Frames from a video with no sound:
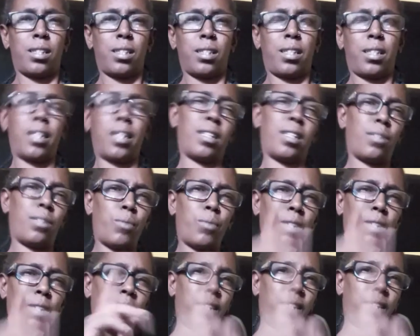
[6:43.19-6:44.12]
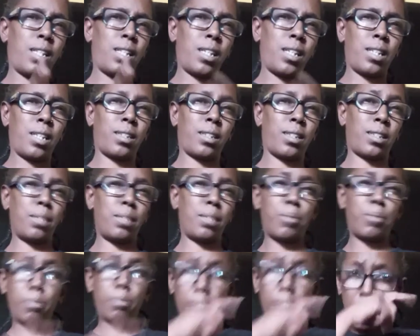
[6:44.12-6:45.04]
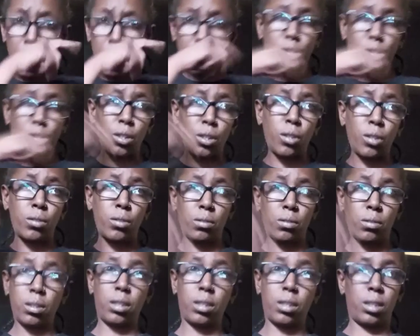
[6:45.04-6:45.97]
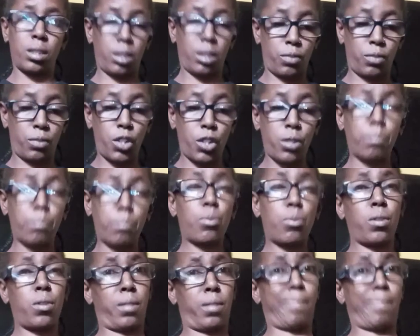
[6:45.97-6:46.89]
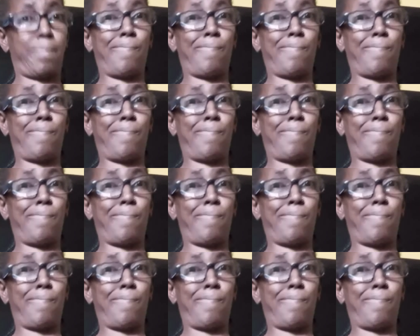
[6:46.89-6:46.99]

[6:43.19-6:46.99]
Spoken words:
And one thing, keep the mask on, because it's very important.